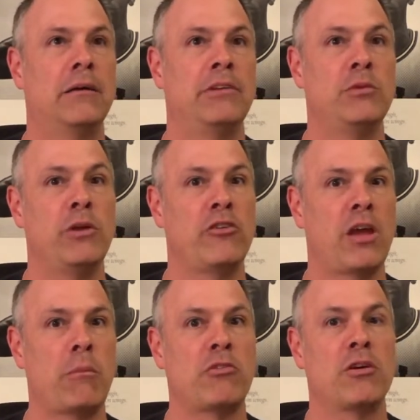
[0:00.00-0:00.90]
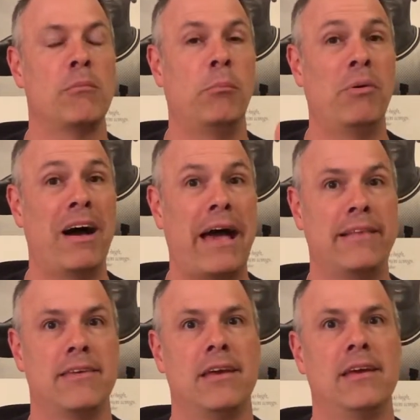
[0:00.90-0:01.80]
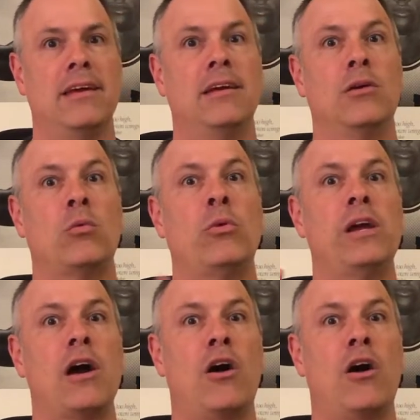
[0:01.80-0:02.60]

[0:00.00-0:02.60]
Didn't win a championship, but we